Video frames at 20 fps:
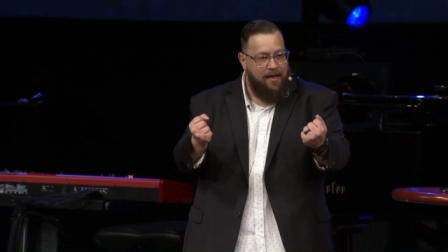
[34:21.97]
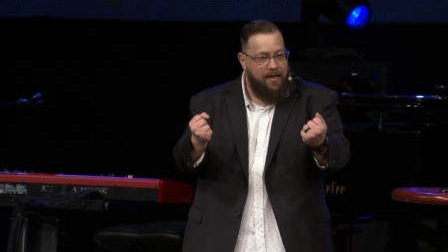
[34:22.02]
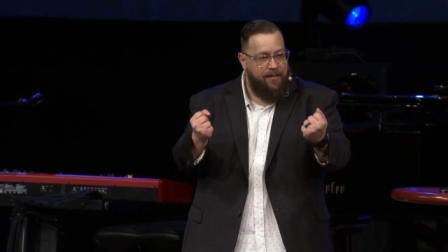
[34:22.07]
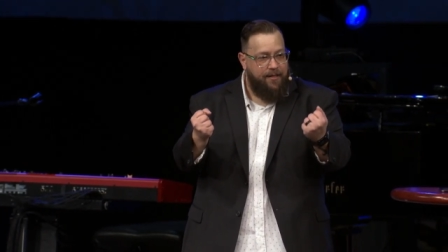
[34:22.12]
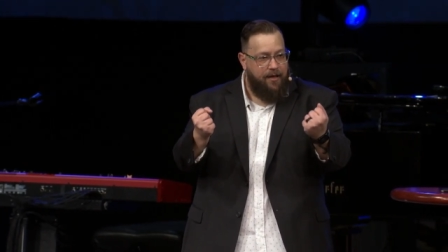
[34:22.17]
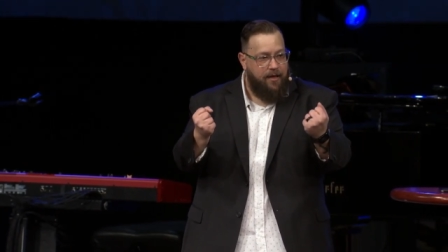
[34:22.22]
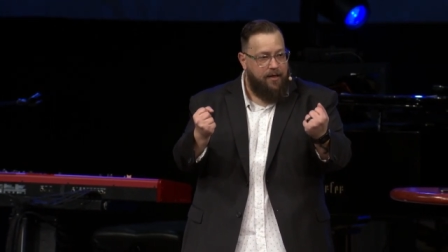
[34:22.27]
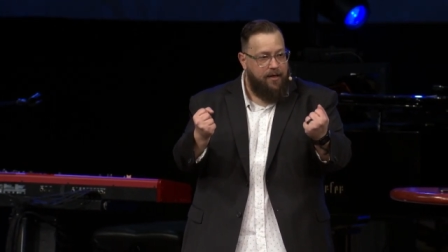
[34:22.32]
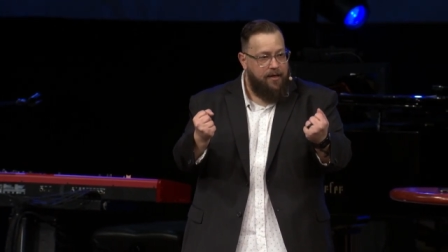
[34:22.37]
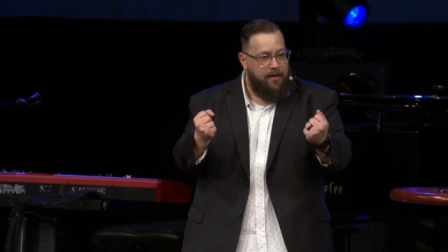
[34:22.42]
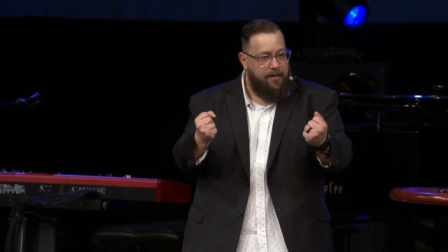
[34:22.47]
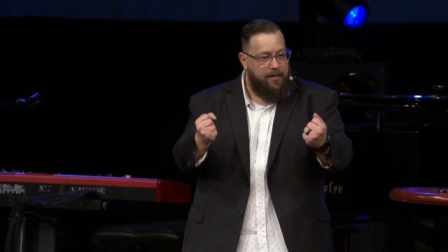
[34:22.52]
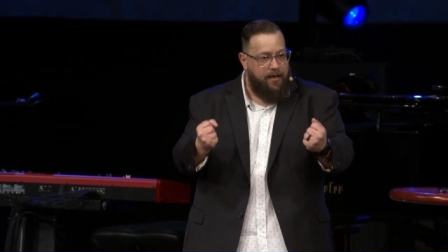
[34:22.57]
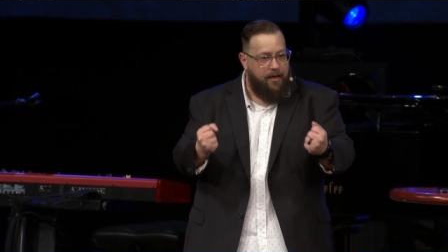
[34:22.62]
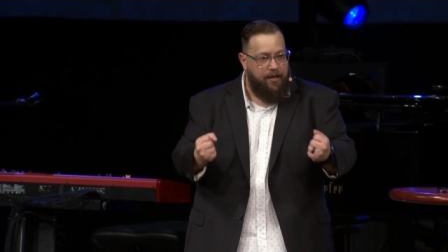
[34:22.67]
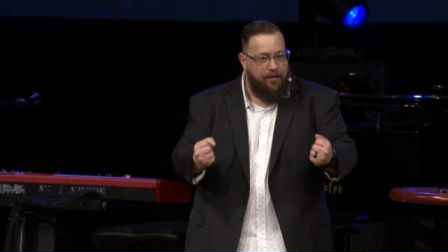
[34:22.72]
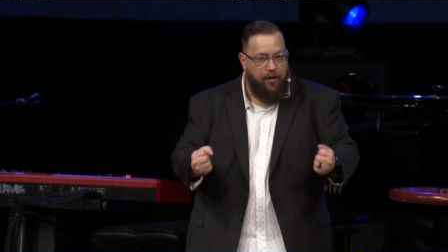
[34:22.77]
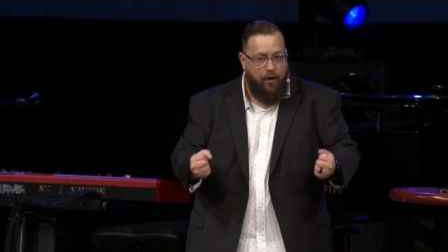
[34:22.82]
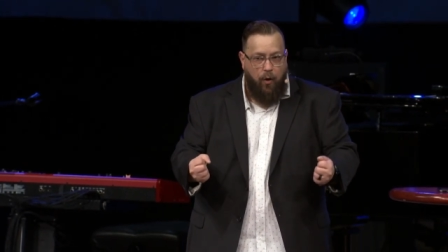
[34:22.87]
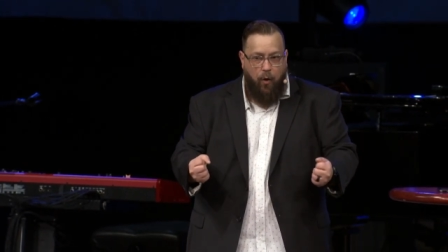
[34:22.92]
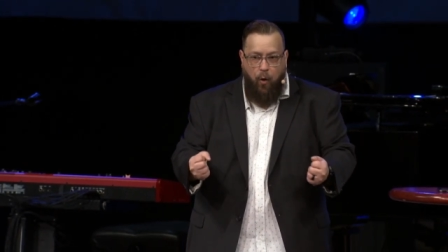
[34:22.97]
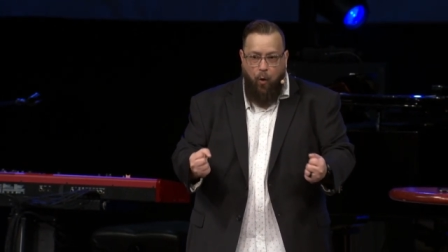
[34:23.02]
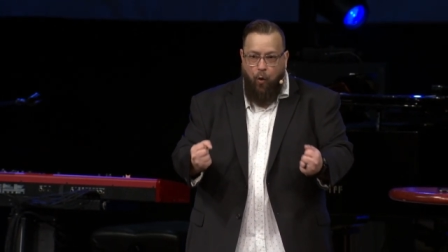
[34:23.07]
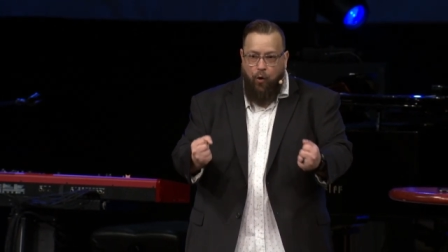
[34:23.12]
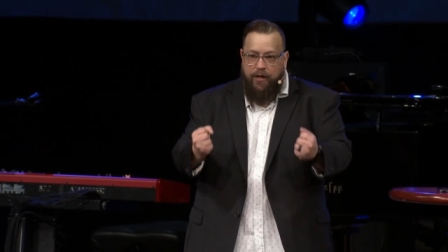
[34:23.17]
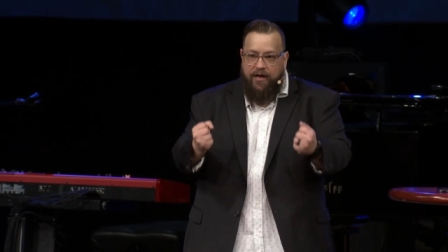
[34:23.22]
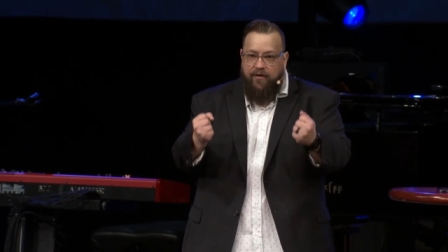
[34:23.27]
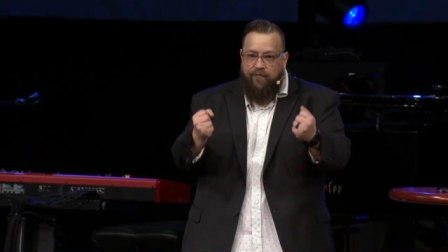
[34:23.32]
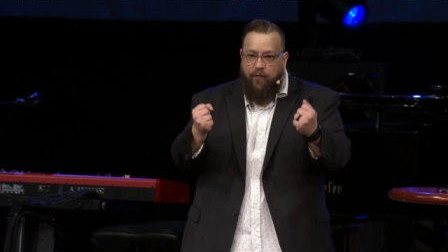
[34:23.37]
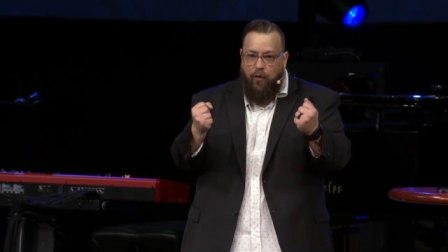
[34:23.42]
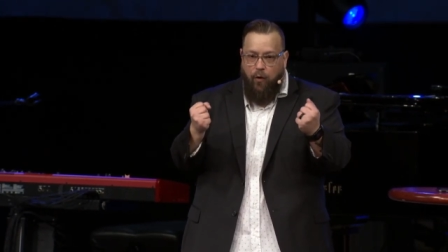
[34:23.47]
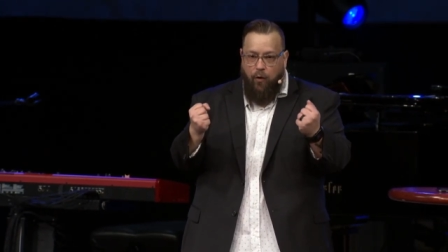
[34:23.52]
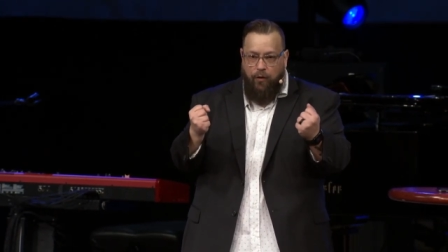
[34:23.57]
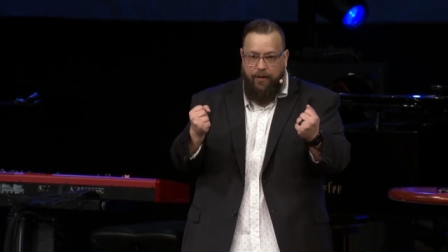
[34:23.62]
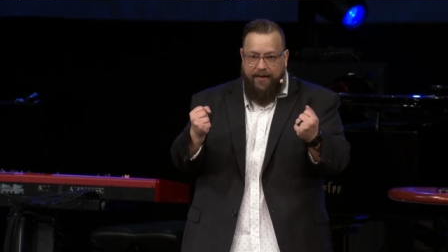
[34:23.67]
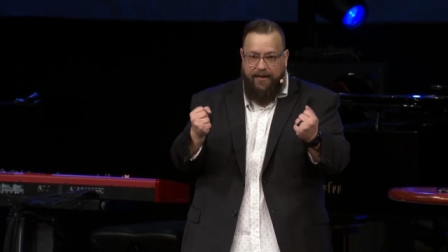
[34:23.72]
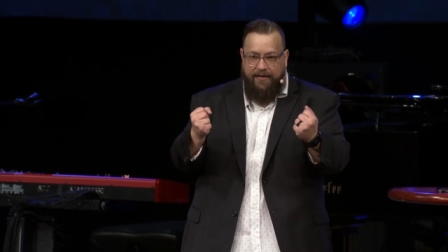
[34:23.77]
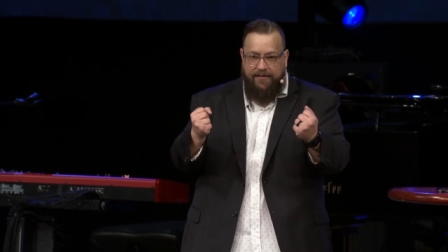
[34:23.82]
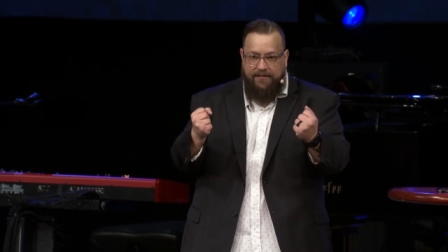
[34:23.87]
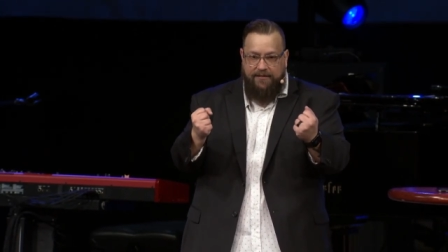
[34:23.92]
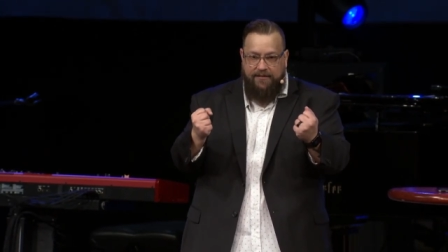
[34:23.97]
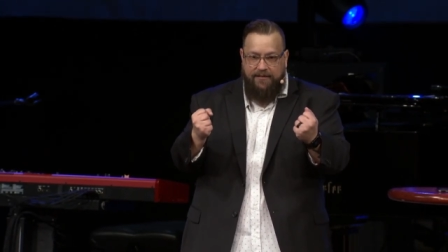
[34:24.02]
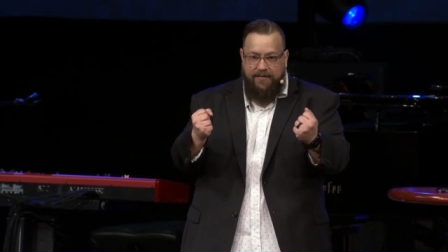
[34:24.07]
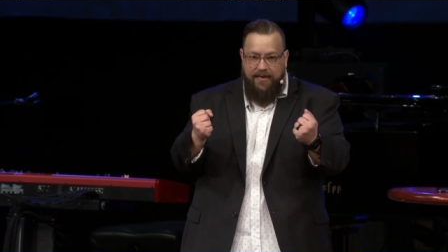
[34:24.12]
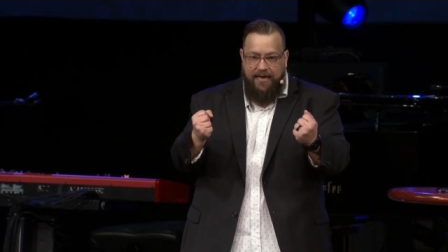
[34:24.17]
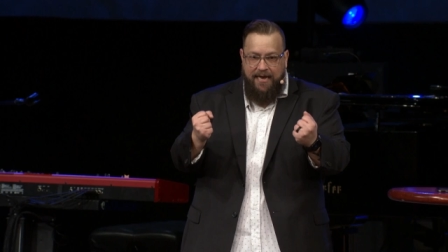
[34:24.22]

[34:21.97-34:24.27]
the, the, the Holy of Holies